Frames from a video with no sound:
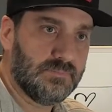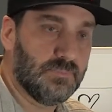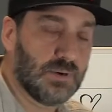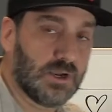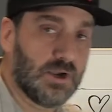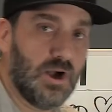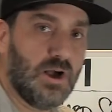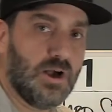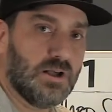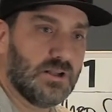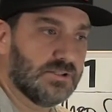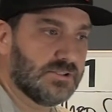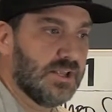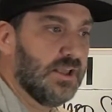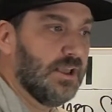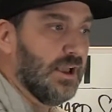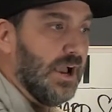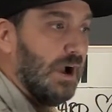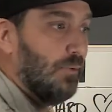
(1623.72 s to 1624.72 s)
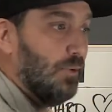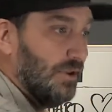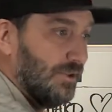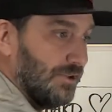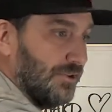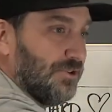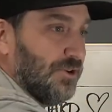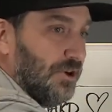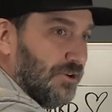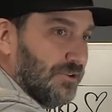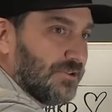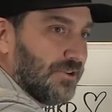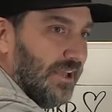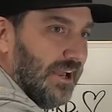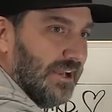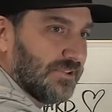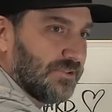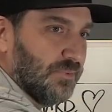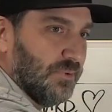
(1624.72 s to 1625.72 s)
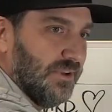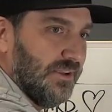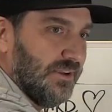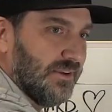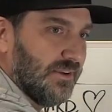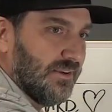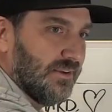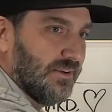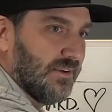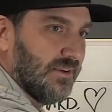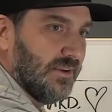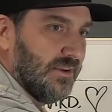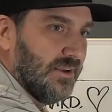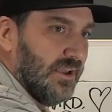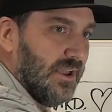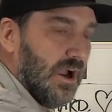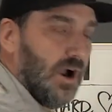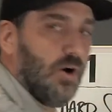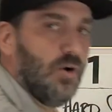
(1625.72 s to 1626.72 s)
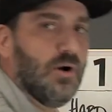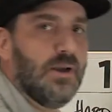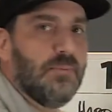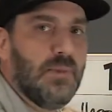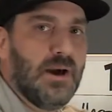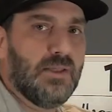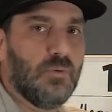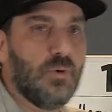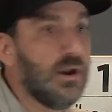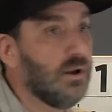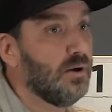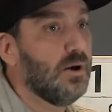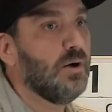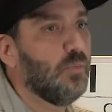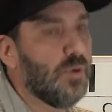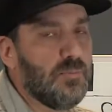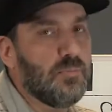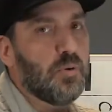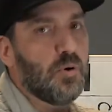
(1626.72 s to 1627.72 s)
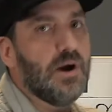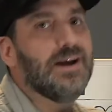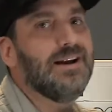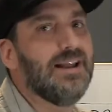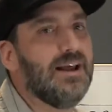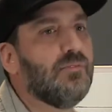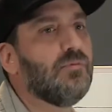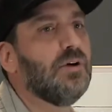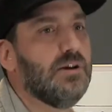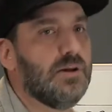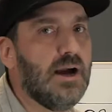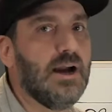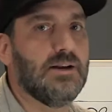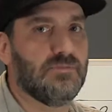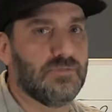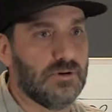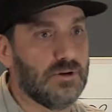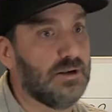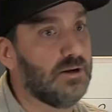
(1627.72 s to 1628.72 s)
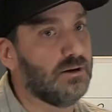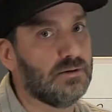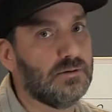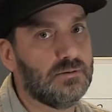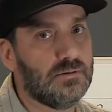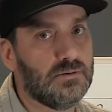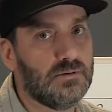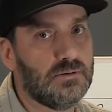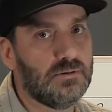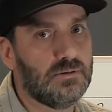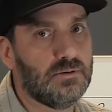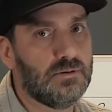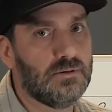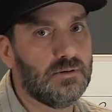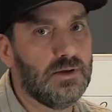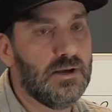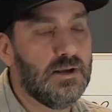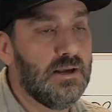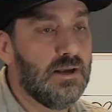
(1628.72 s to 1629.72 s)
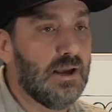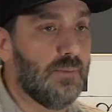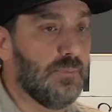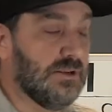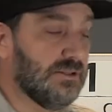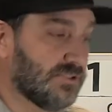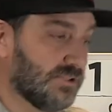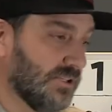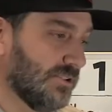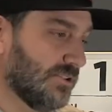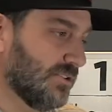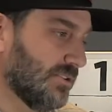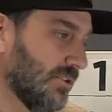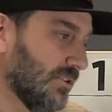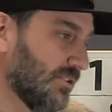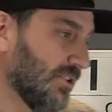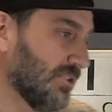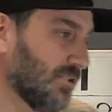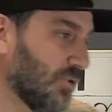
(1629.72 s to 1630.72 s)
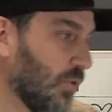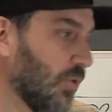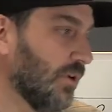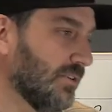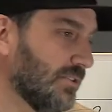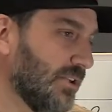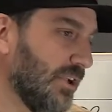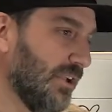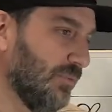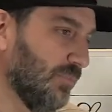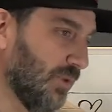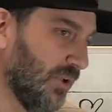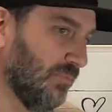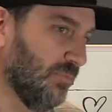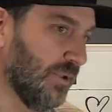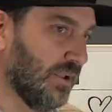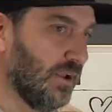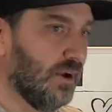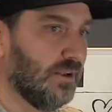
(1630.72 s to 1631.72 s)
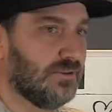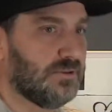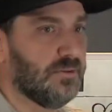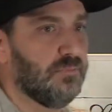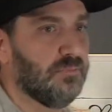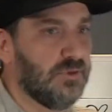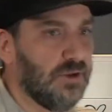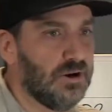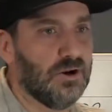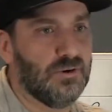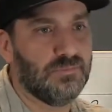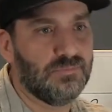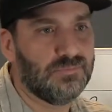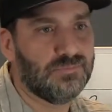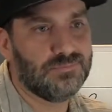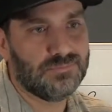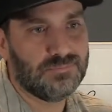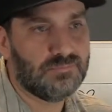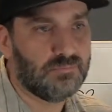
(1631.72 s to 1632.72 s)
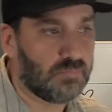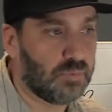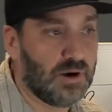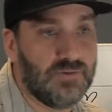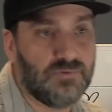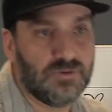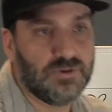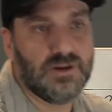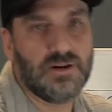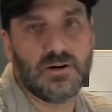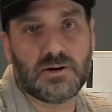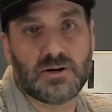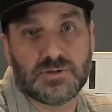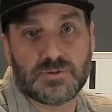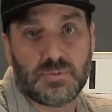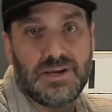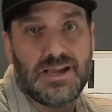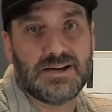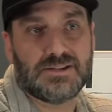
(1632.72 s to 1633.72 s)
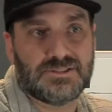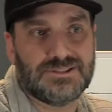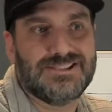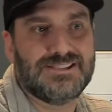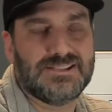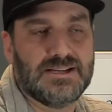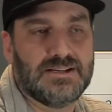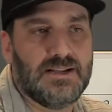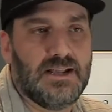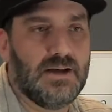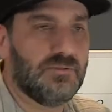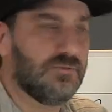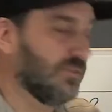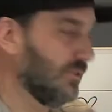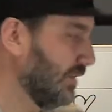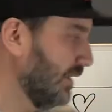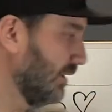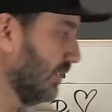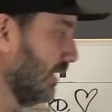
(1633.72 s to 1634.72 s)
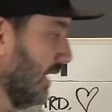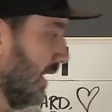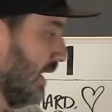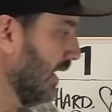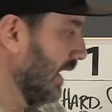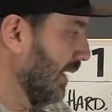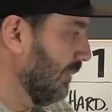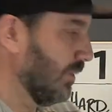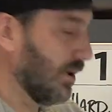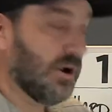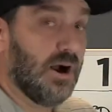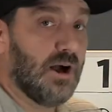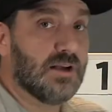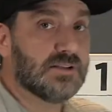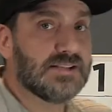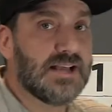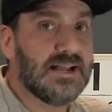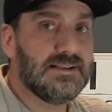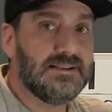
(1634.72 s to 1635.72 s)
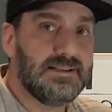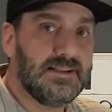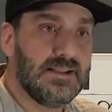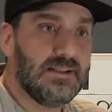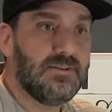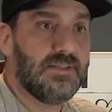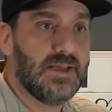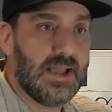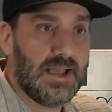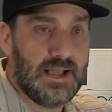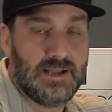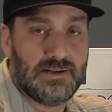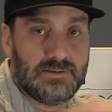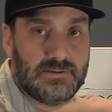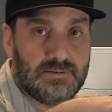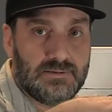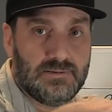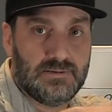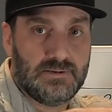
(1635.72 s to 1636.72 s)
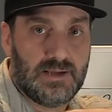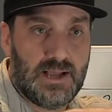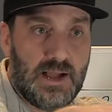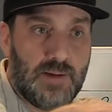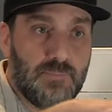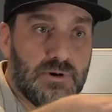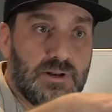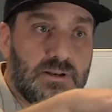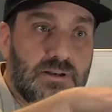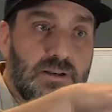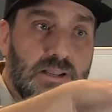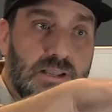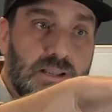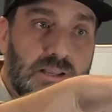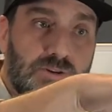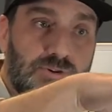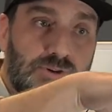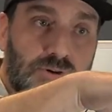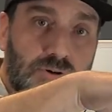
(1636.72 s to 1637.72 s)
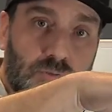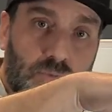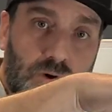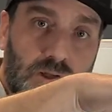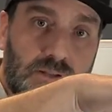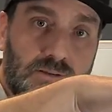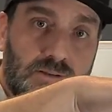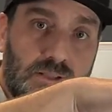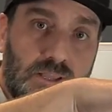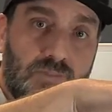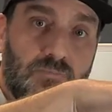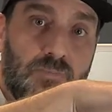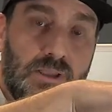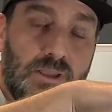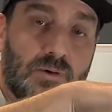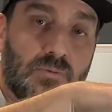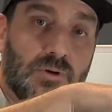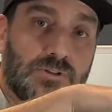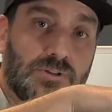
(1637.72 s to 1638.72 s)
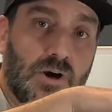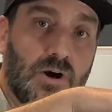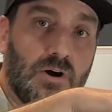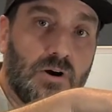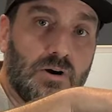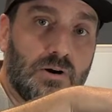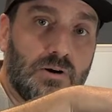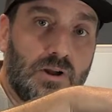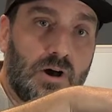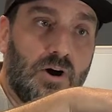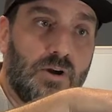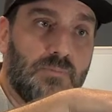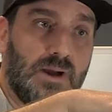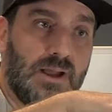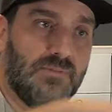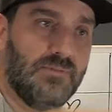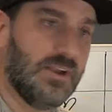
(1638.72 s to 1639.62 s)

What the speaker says: because I went to church last week. Oh, and by the way, we prayed every night for dinner. I mean, since quarantine, we've begun to, you know, pray for dinner because we actually sat down for dinner. And because I did that, I'm going to need you to what? Give me a return on my